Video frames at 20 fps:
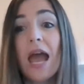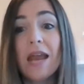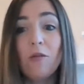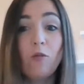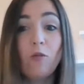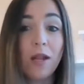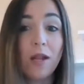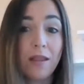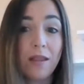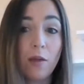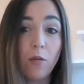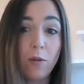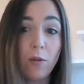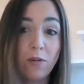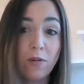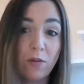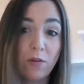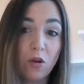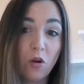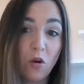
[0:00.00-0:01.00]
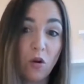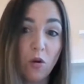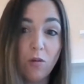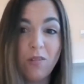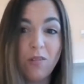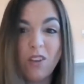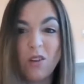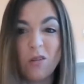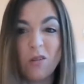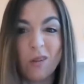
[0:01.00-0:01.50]
and one that we would
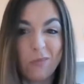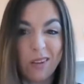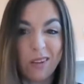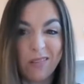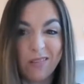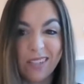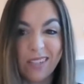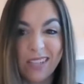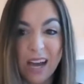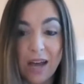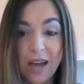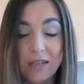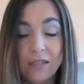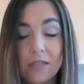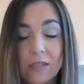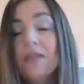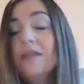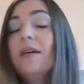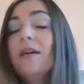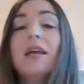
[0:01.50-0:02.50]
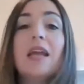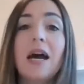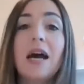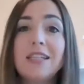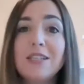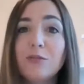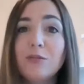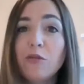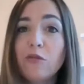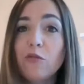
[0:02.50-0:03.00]
call a bit of a dud, an
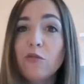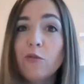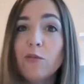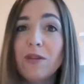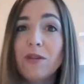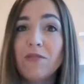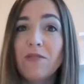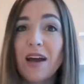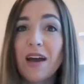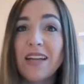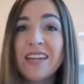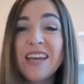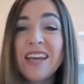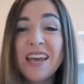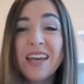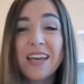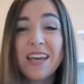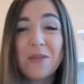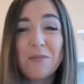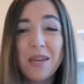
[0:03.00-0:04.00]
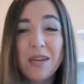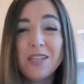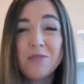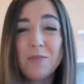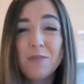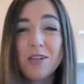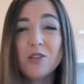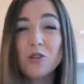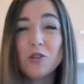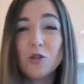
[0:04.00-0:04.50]
underperforming fund, can be as
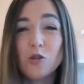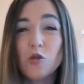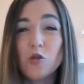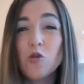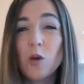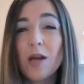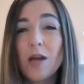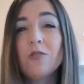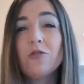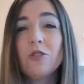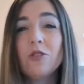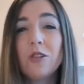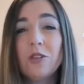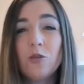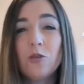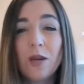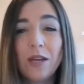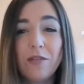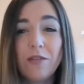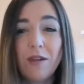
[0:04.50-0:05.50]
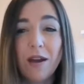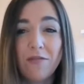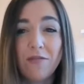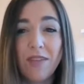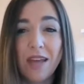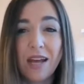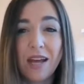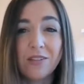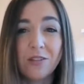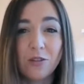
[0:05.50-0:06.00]
much as
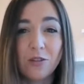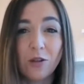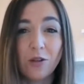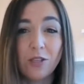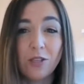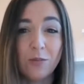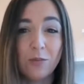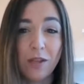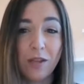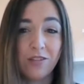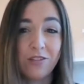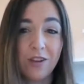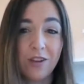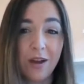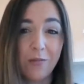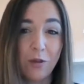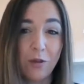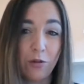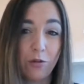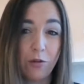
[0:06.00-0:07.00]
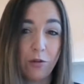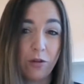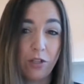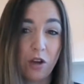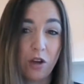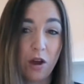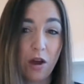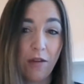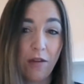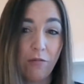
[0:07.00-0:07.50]
$225,000 by the time you
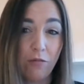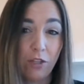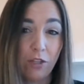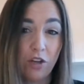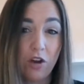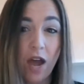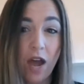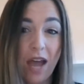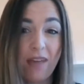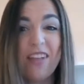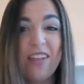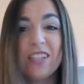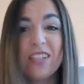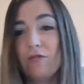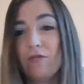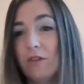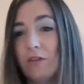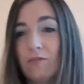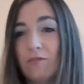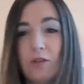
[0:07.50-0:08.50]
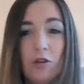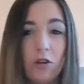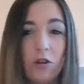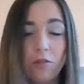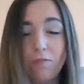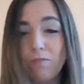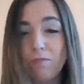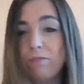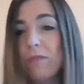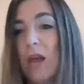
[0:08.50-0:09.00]
retire. That's for
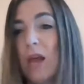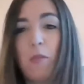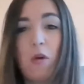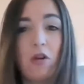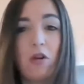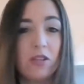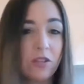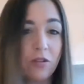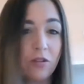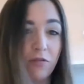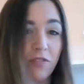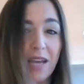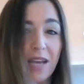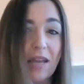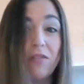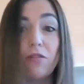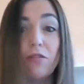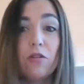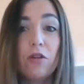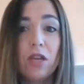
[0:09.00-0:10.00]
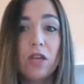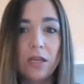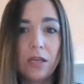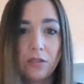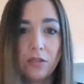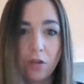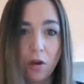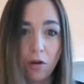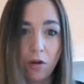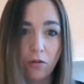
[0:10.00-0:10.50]
a person of say 30
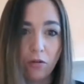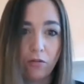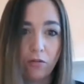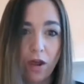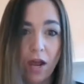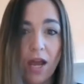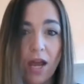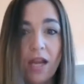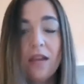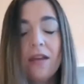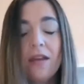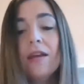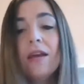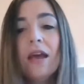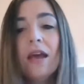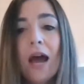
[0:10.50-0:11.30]
years old, right?